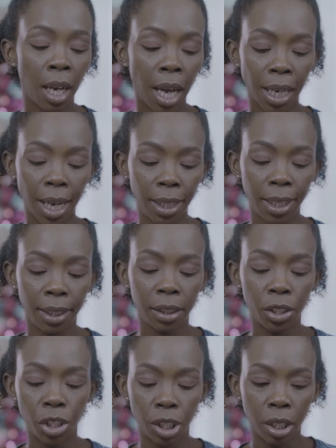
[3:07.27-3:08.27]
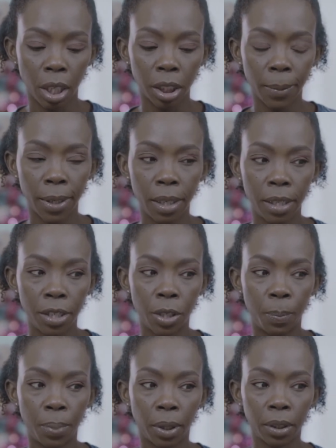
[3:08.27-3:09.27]
a lot of things that she talked about in this
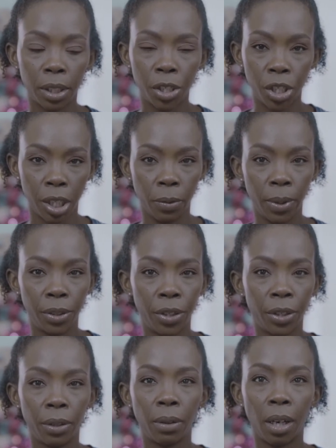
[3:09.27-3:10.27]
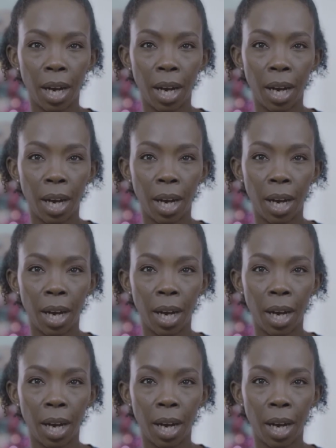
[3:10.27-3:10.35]
book that she went through,